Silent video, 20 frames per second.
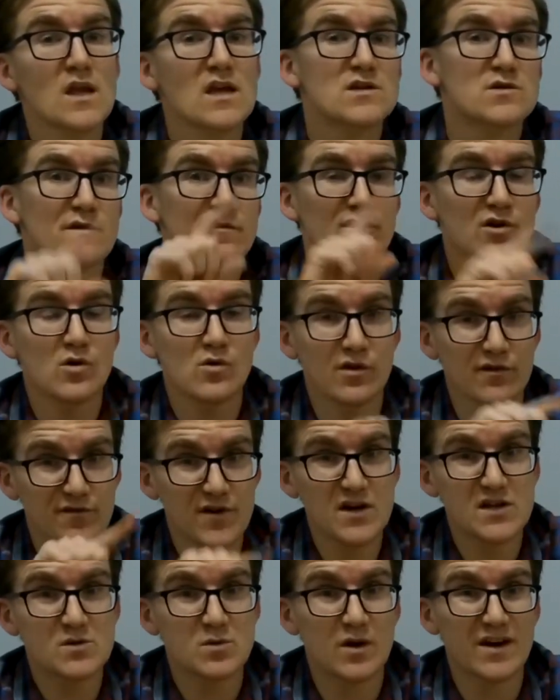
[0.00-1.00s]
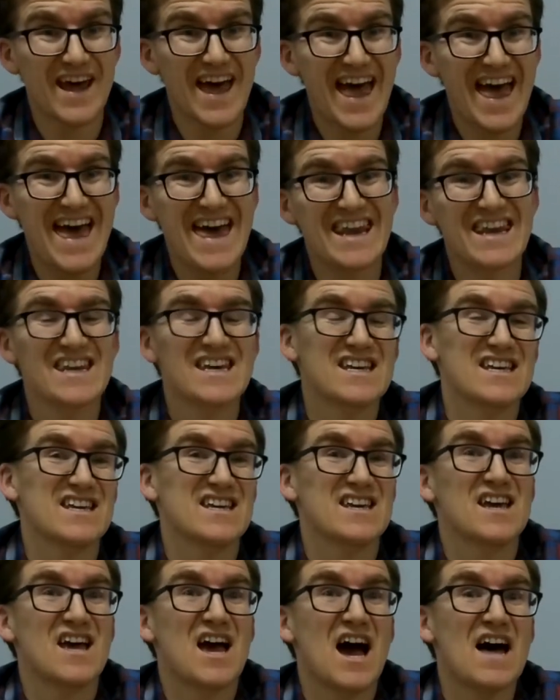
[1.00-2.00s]
So if I call the first one n,
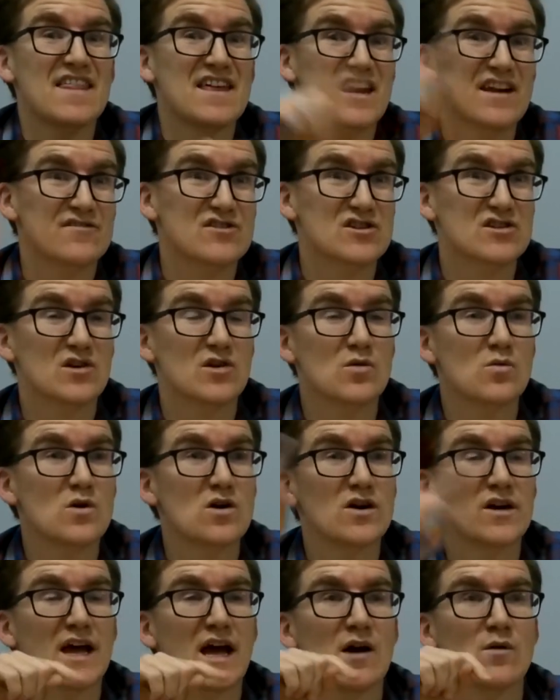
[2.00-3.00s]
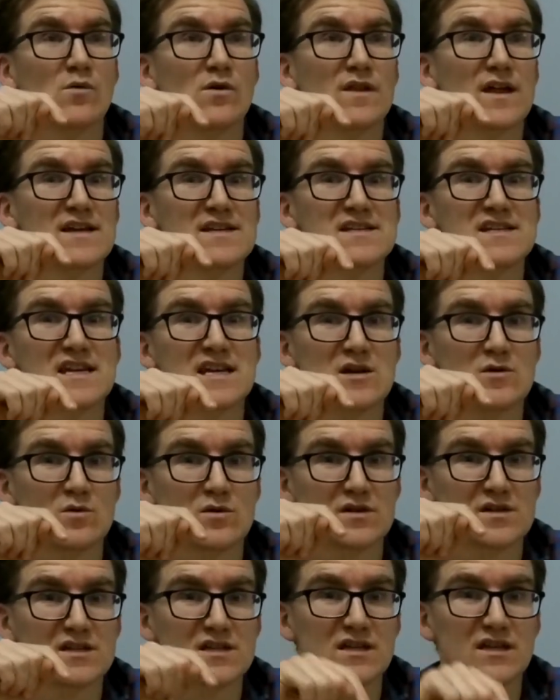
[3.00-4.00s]
and then I've just got to work out what that
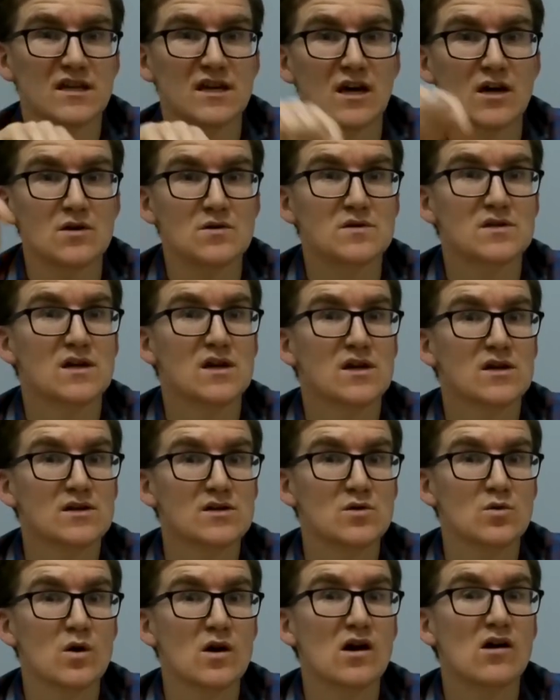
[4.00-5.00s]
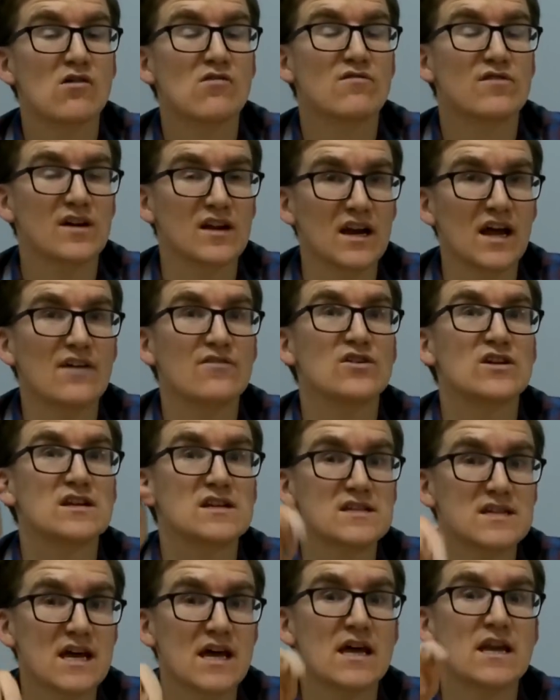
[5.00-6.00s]
sequence that goes 12, 11,
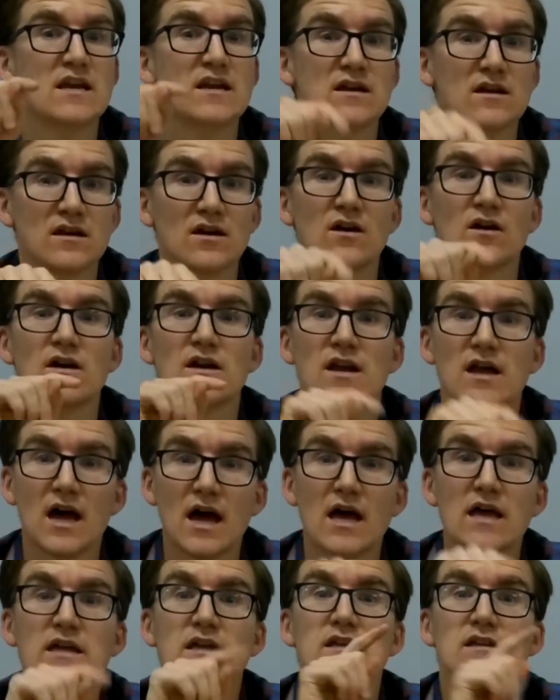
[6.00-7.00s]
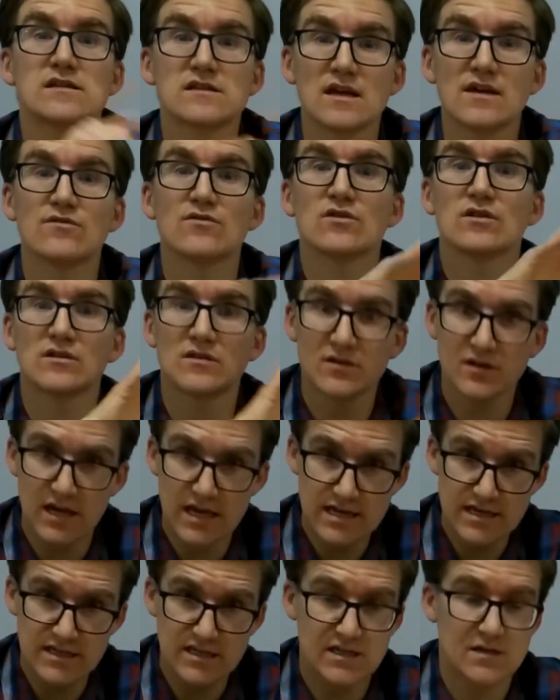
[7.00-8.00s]
10, 9, 8, 7
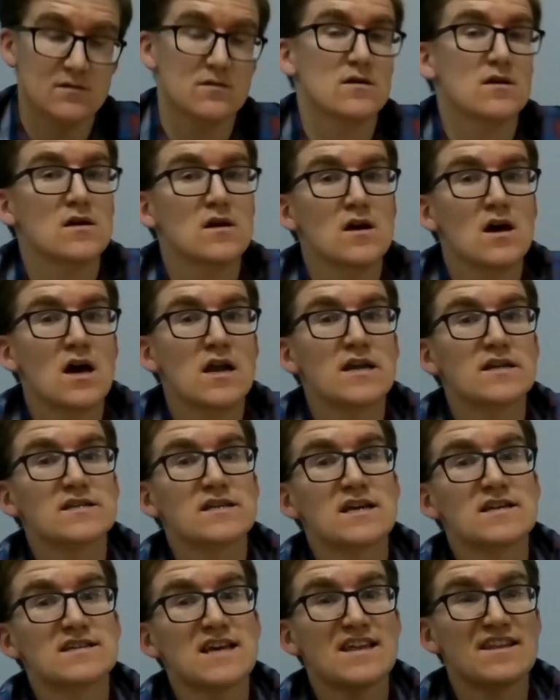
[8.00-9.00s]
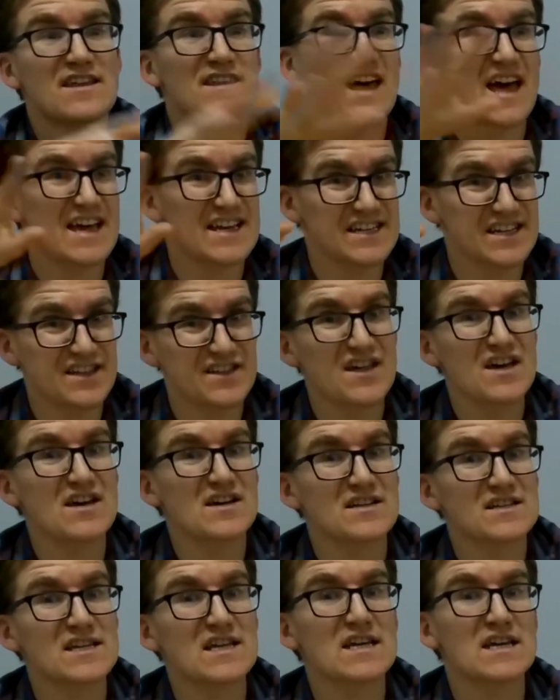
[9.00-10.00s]
is. And it turns out that that is
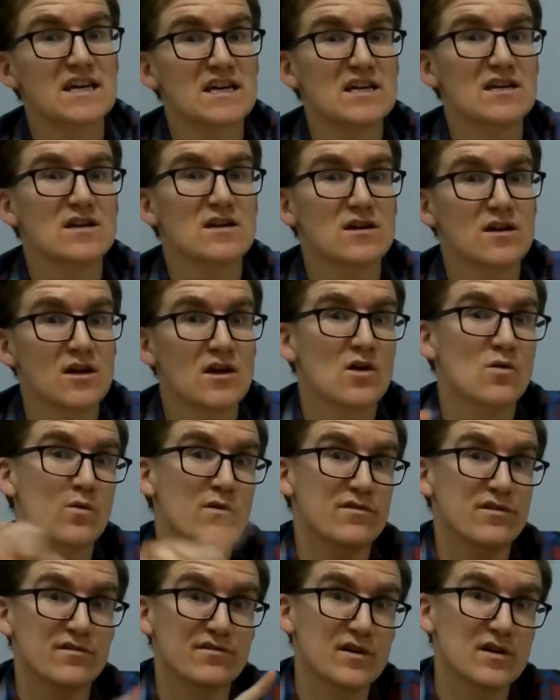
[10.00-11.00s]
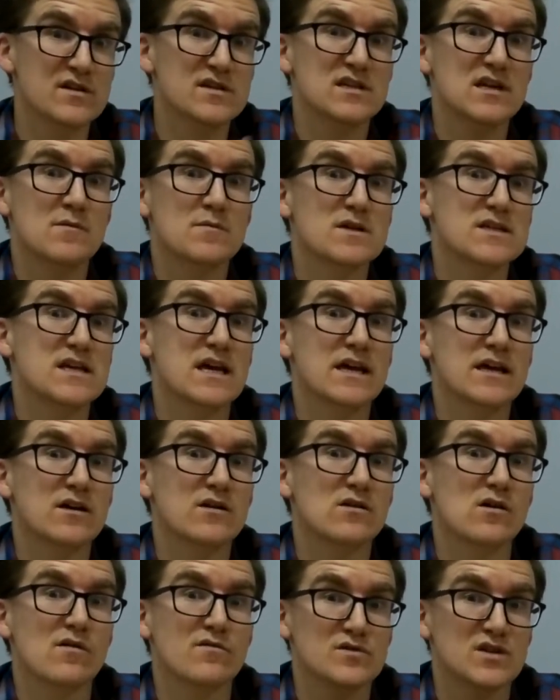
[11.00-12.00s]
13 with the first number
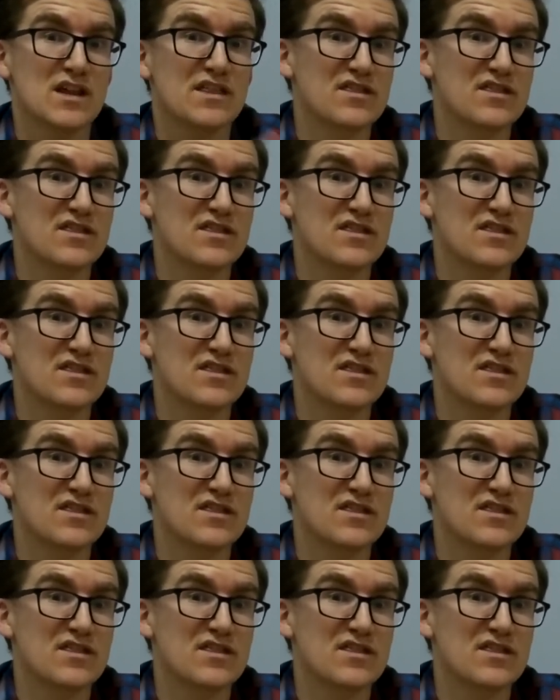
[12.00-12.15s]
taken off, so